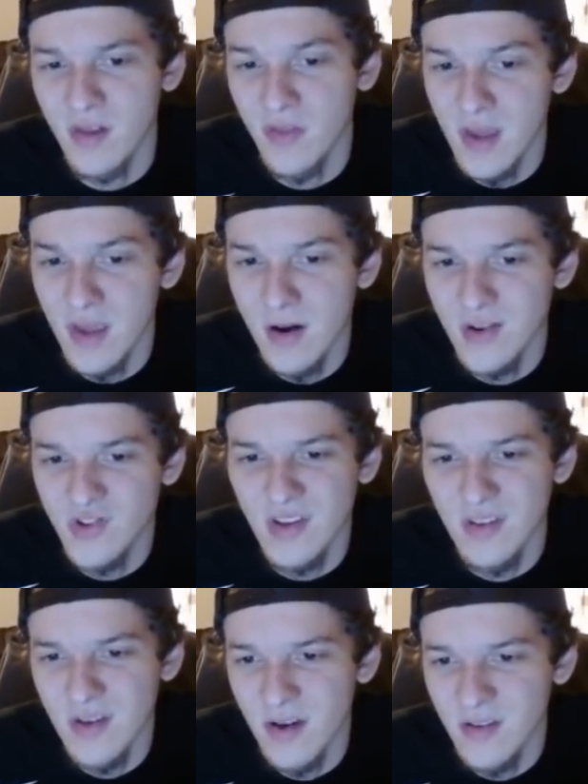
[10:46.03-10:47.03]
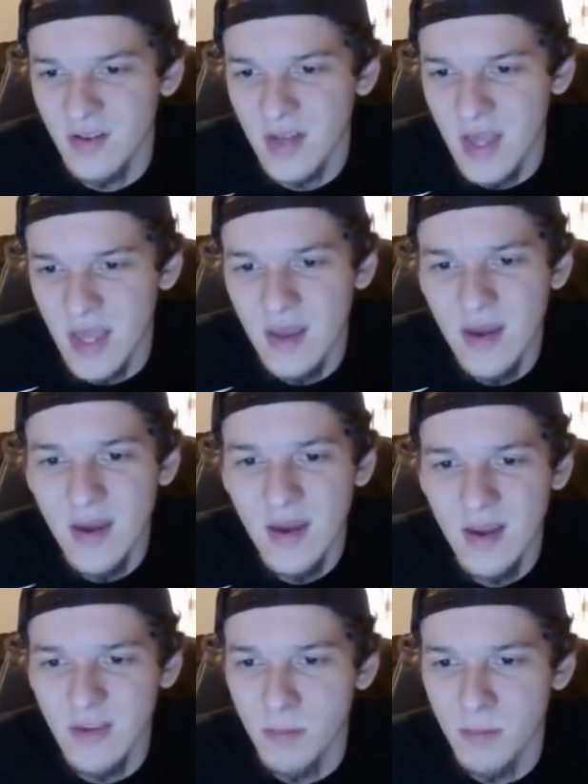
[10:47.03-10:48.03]
and I think Hutchinson does today.
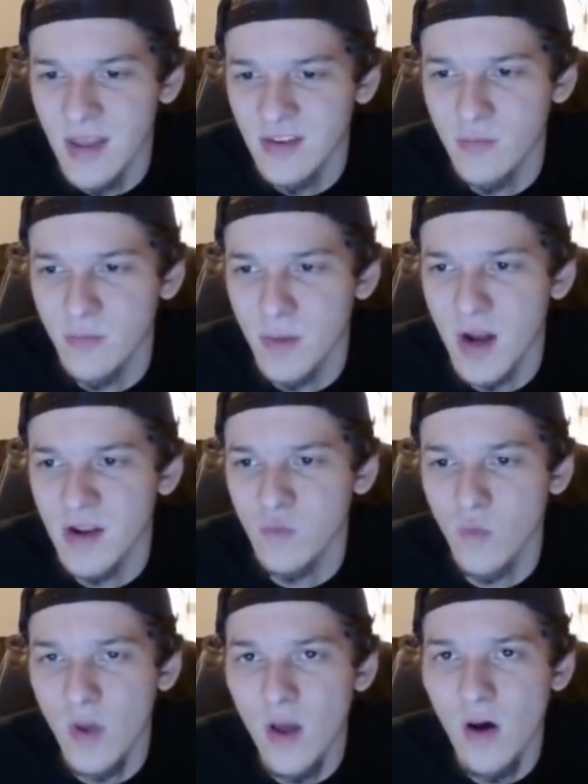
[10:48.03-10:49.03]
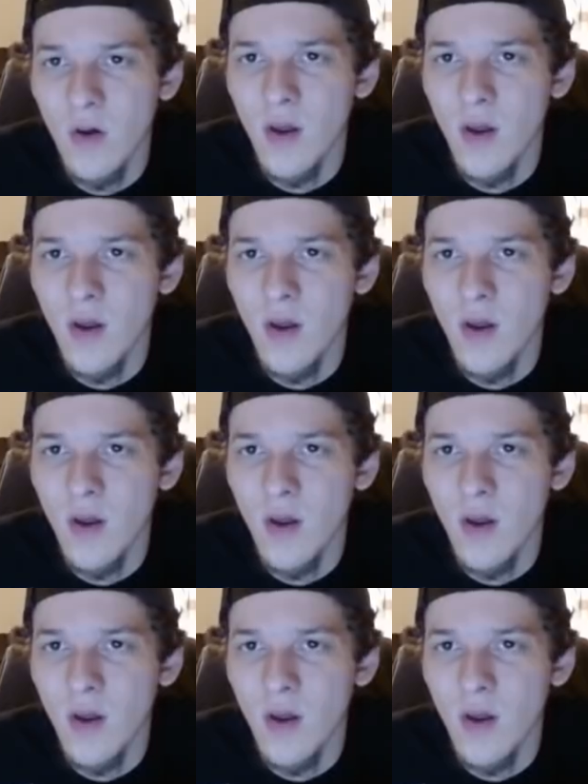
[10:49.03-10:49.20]
It's a pace-up spot as well.